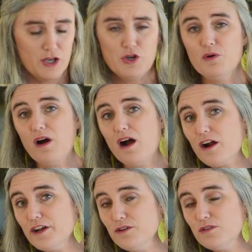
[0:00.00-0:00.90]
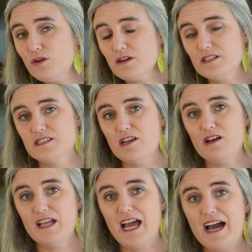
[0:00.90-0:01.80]
Who are you, Lord?
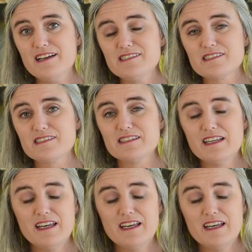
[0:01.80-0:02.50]
Saul asks.